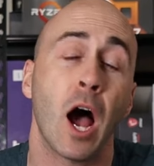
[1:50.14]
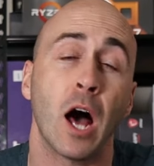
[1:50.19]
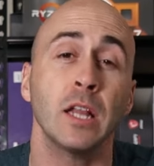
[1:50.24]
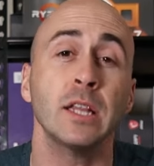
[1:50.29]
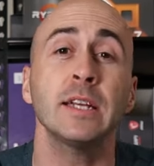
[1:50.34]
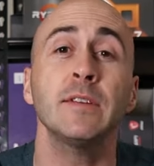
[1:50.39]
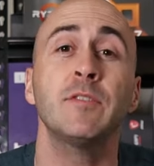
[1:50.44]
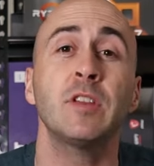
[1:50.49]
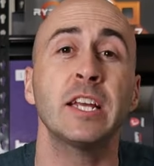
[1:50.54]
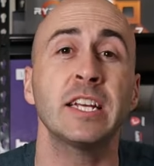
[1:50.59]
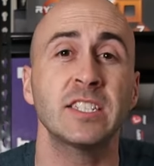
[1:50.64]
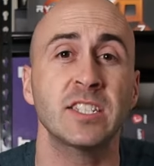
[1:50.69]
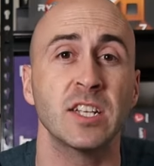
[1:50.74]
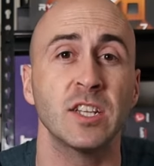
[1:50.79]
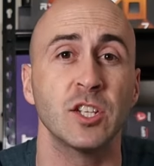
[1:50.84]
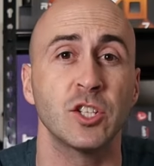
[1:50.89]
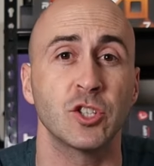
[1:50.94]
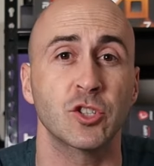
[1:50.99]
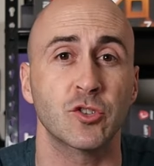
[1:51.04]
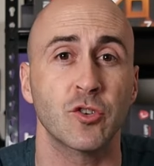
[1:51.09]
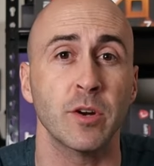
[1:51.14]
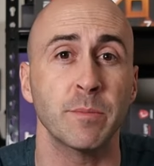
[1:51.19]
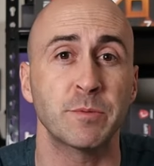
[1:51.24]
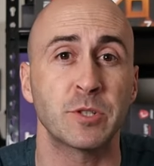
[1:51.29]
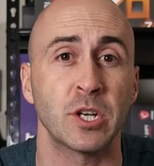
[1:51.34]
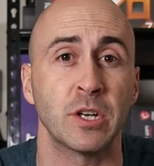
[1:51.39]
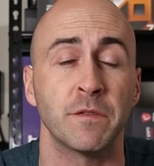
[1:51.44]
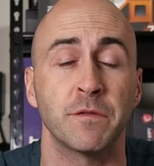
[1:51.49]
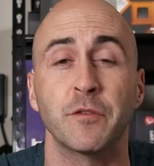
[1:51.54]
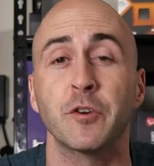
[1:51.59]
I'll leave links in the
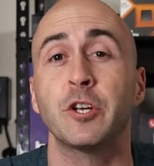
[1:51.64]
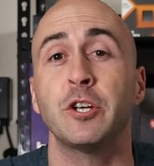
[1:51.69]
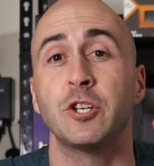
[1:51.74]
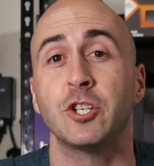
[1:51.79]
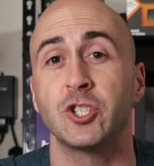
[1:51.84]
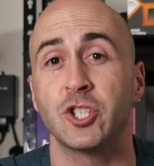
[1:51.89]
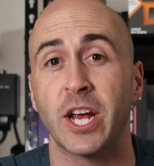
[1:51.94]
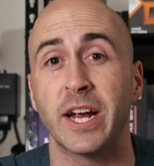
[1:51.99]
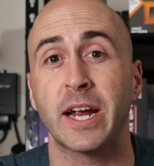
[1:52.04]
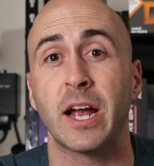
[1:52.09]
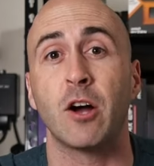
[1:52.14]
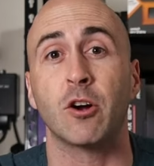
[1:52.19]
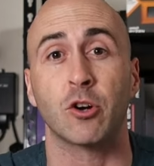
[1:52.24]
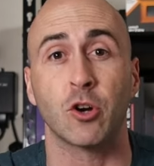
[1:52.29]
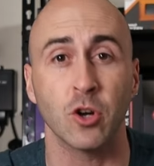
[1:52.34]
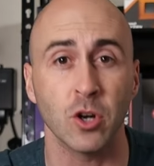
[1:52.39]
description for you to check out